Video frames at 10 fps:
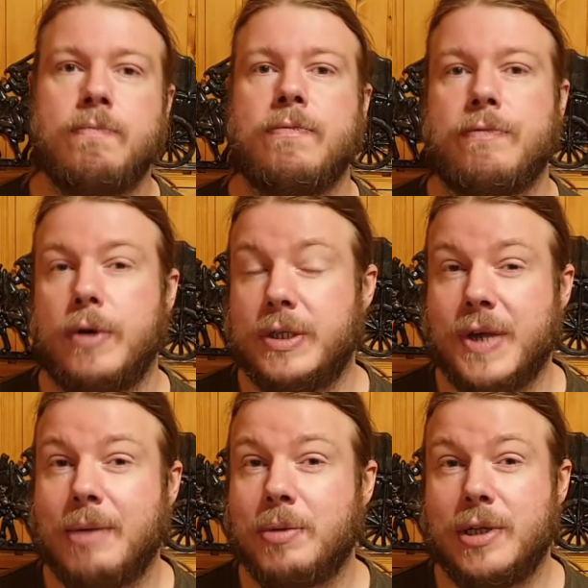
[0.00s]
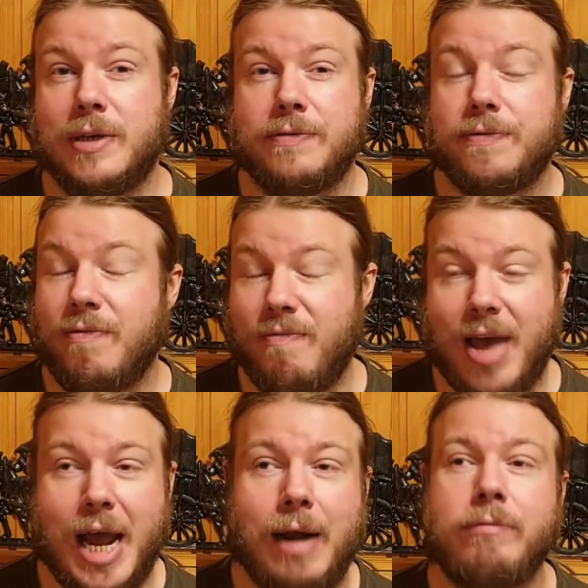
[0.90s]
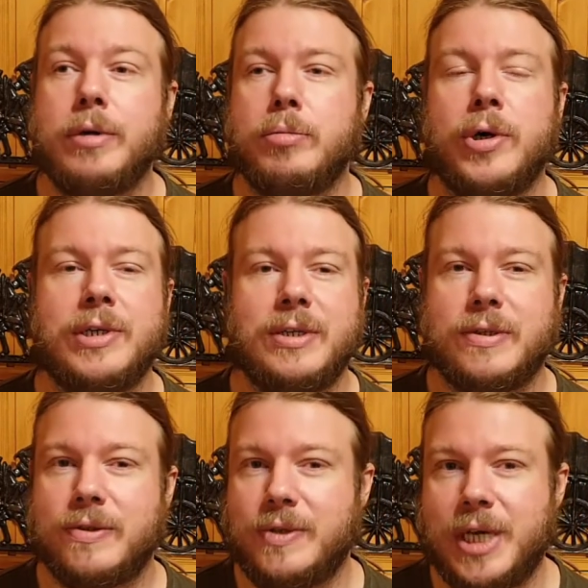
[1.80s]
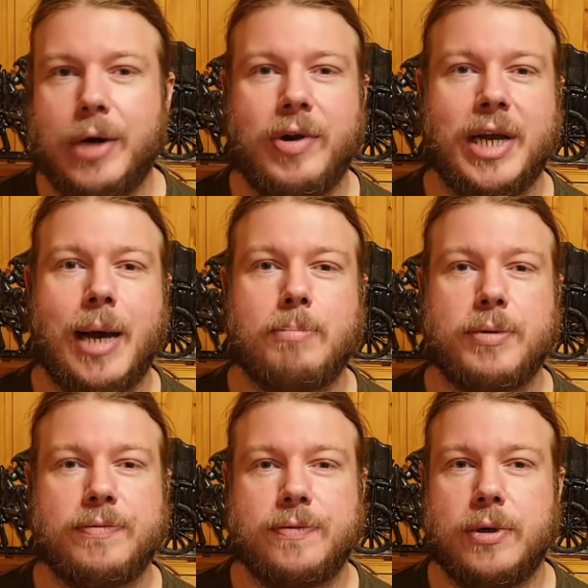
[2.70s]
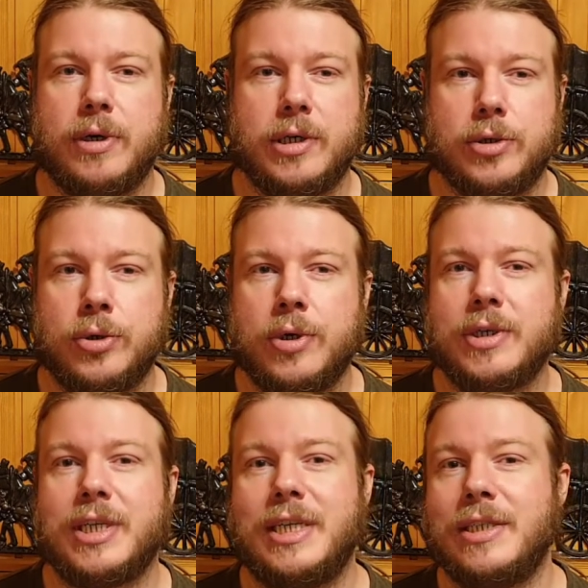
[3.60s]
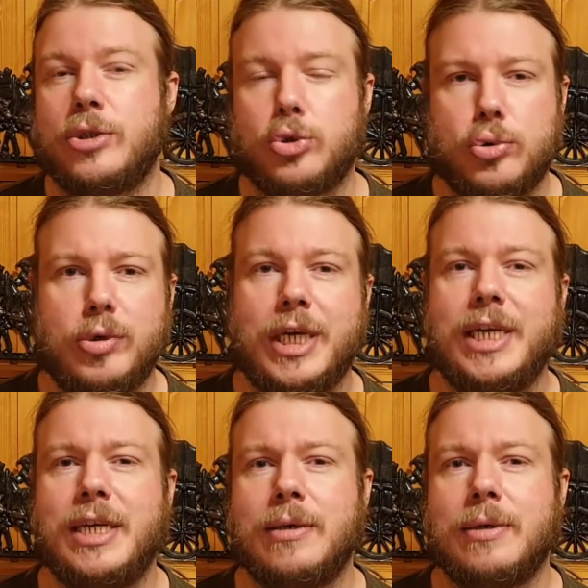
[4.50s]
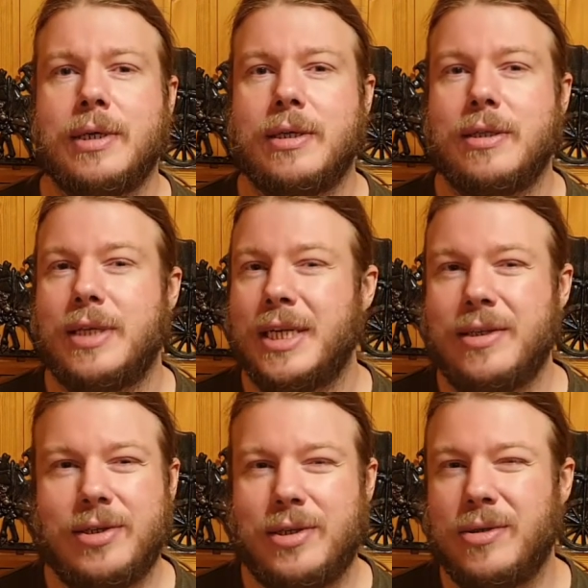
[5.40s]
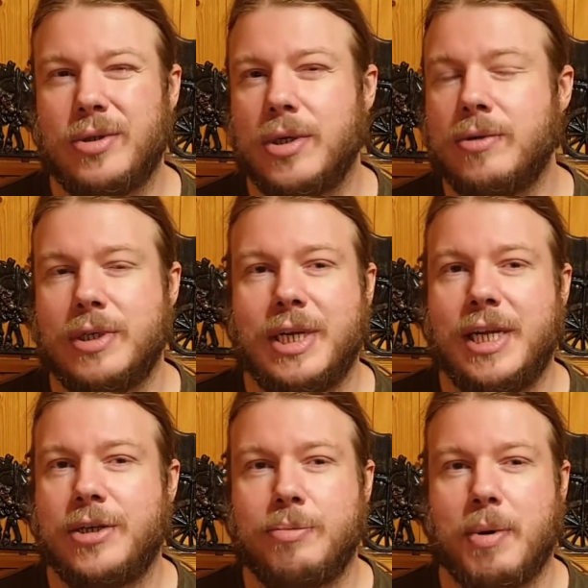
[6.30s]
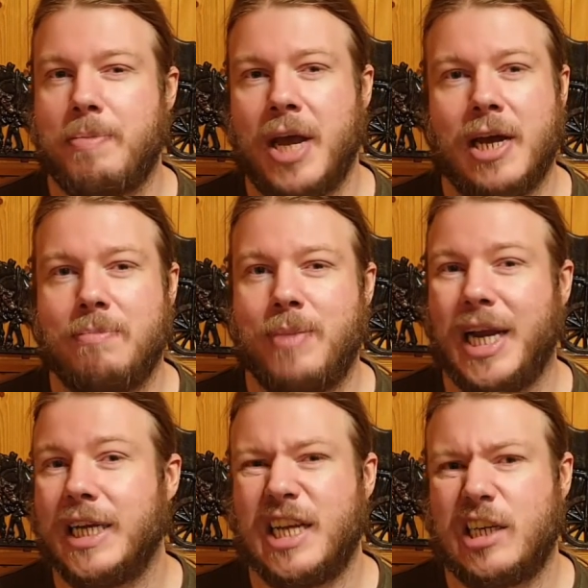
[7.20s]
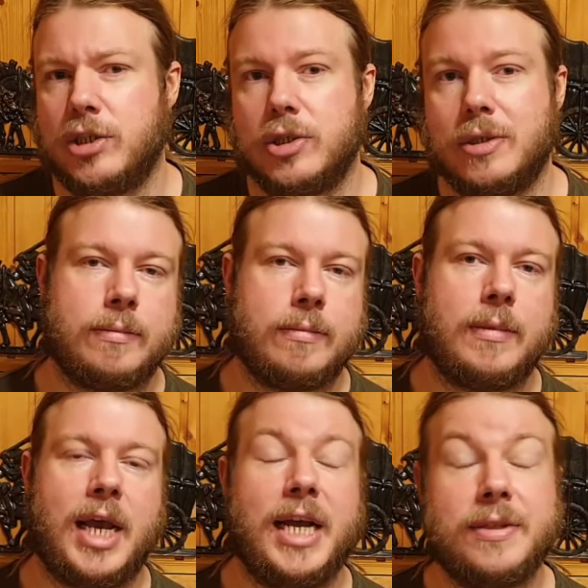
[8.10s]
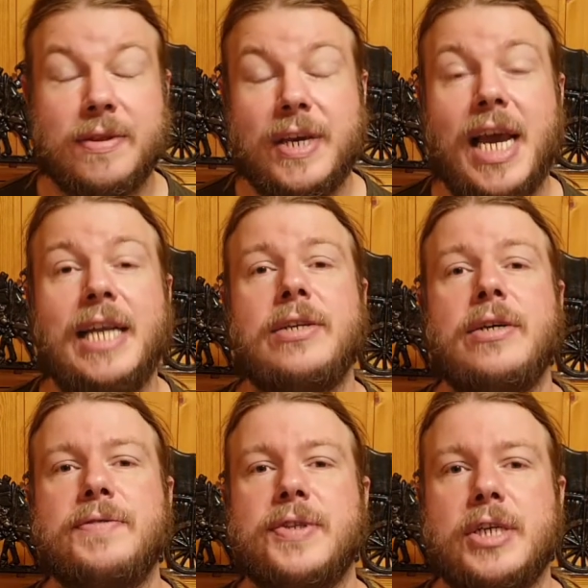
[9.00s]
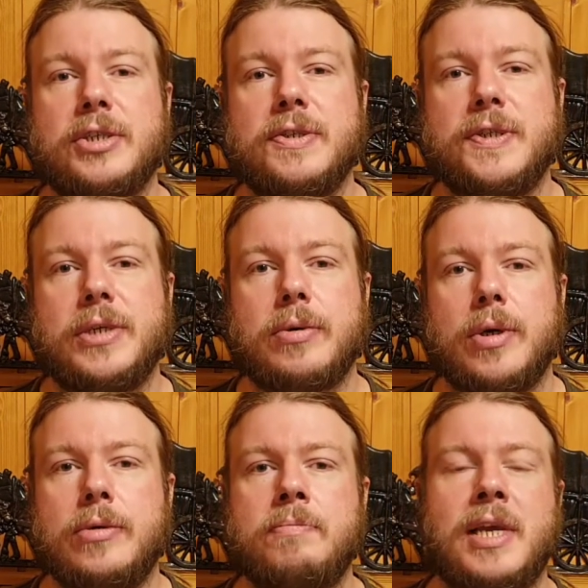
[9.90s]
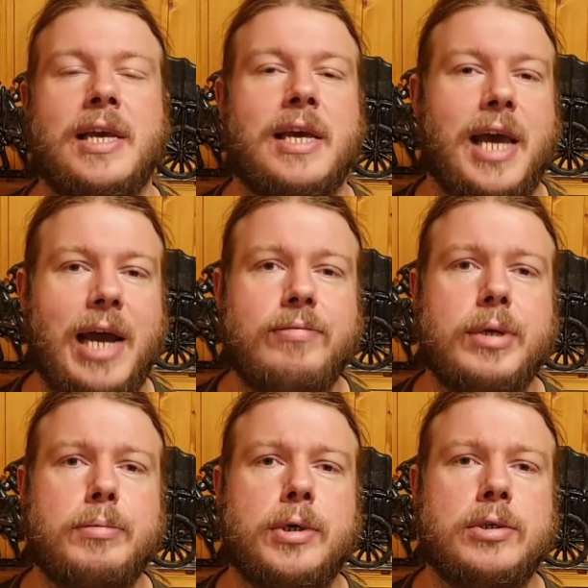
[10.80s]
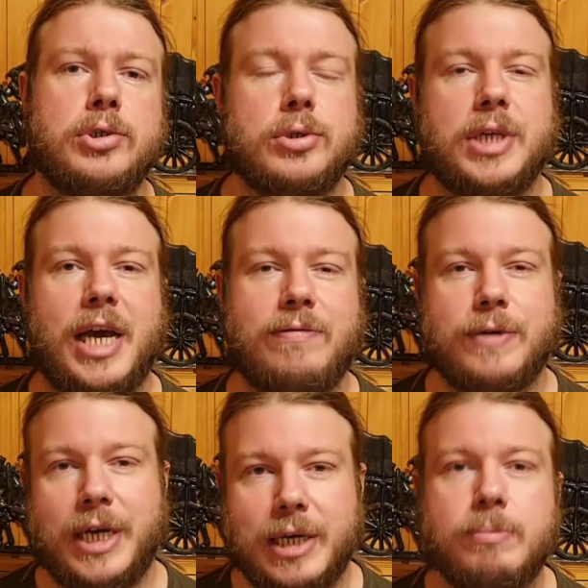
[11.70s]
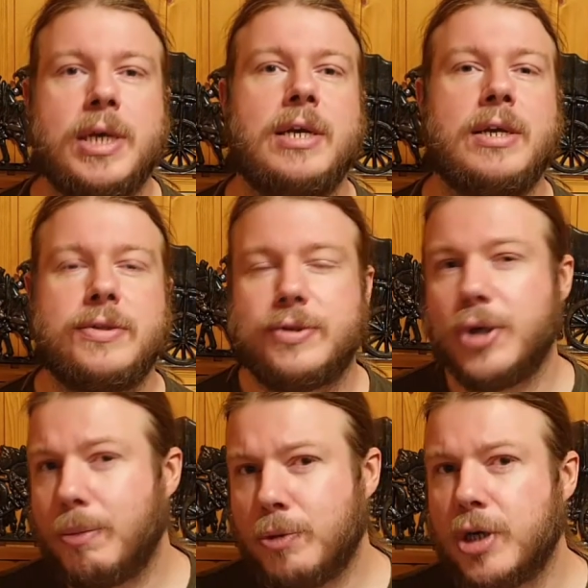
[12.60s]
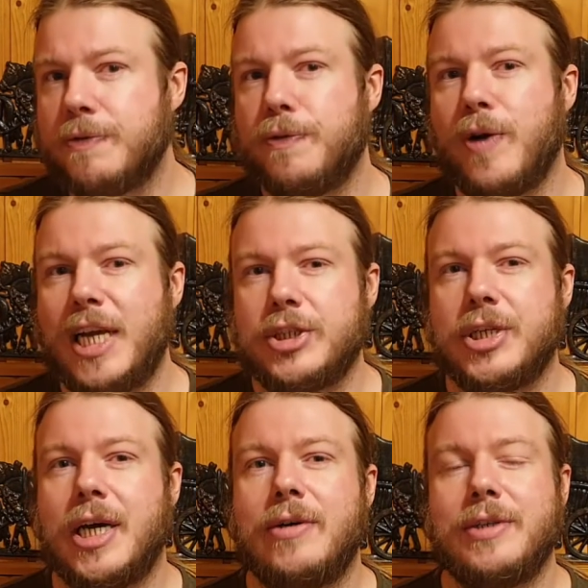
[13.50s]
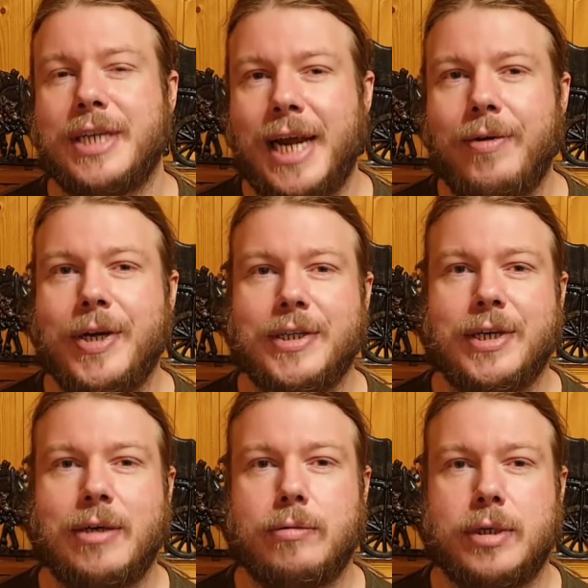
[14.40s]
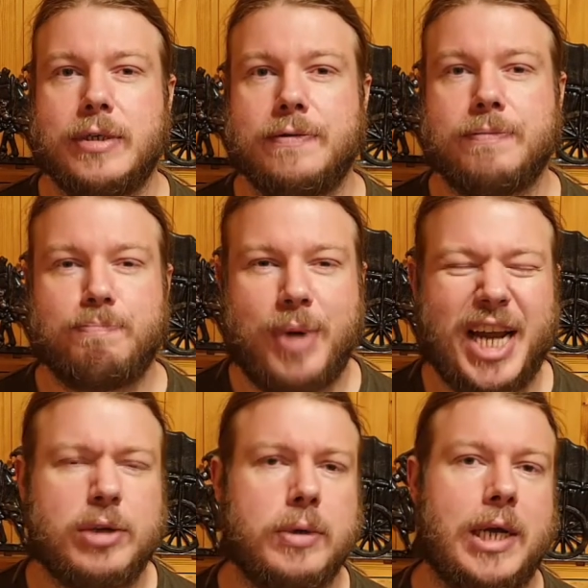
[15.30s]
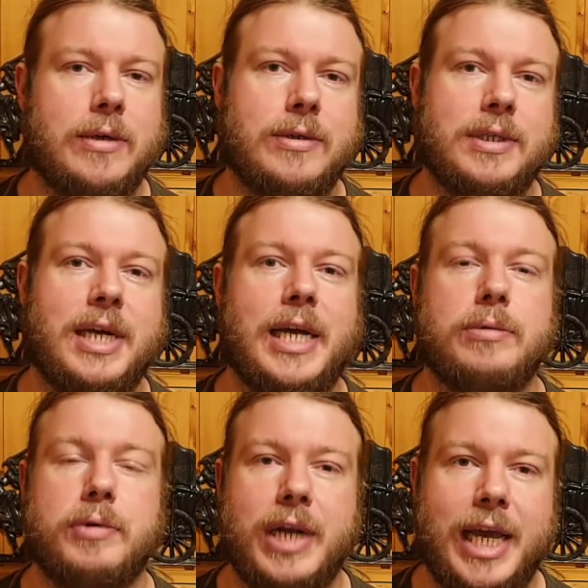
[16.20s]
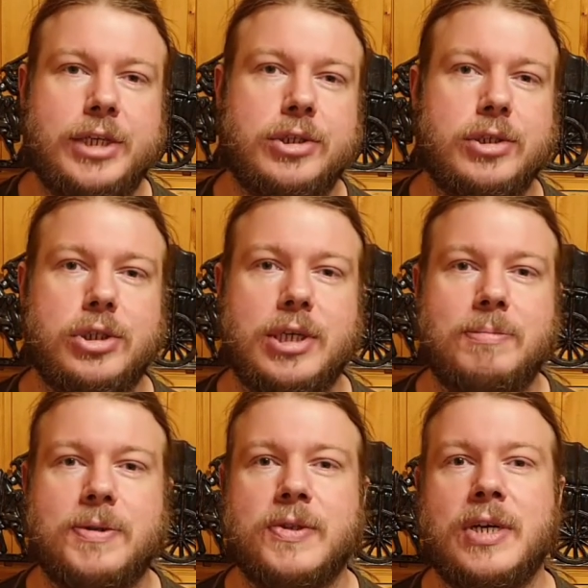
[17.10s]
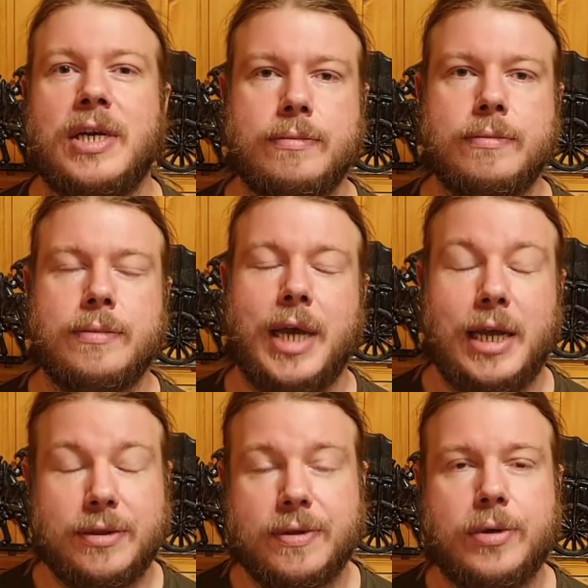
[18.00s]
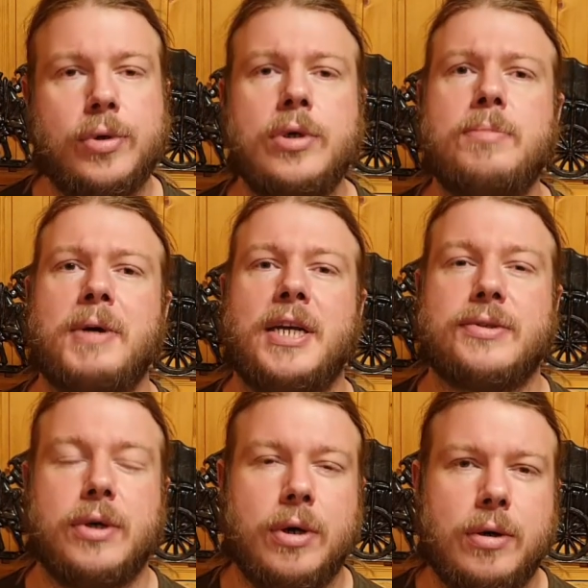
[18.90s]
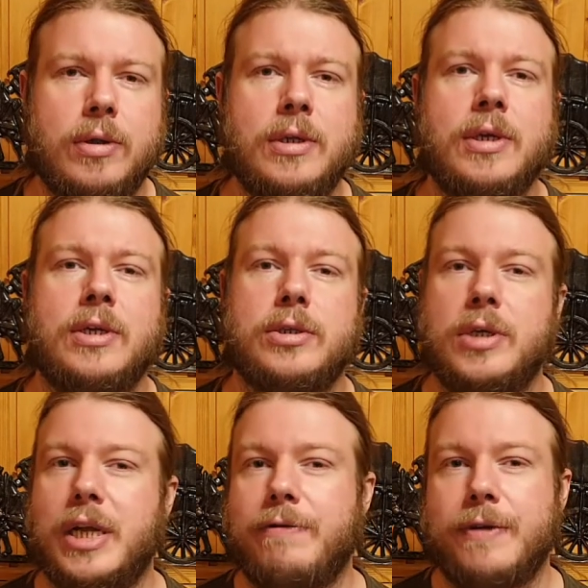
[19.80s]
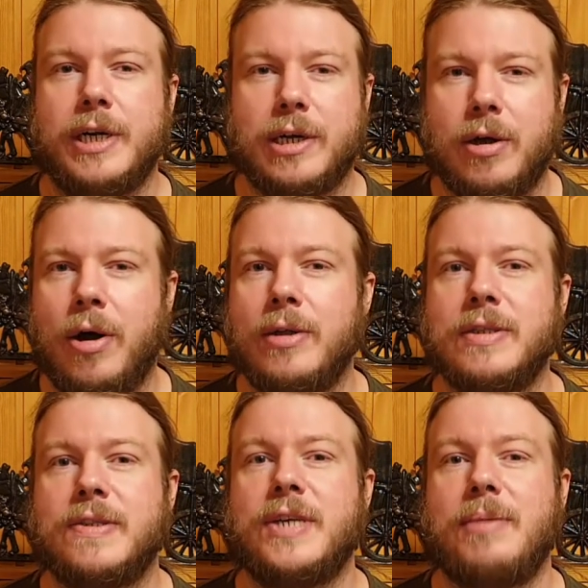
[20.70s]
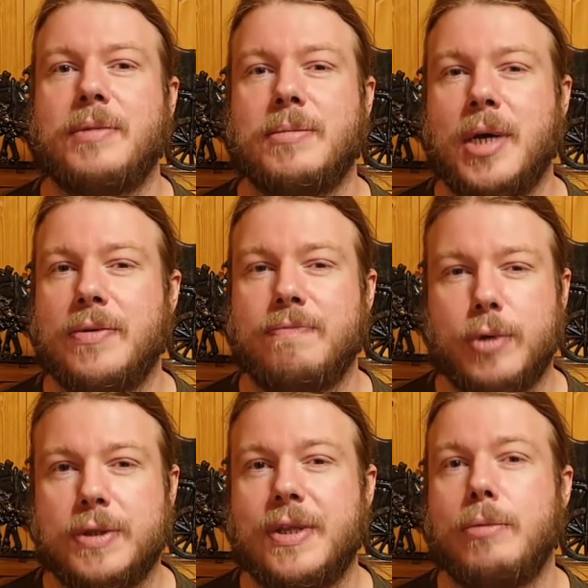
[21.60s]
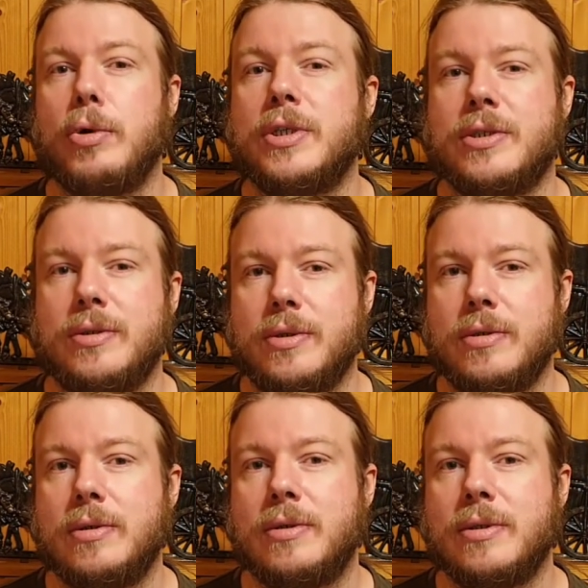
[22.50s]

For example, if everyone is gearing up for a court intrigue, then you don't need to prepare a mega dungeon. At the end of session 0, everyone should have a somewhat fleshed out character with background and relationships, and the group as a whole should have a concept about what they want to do.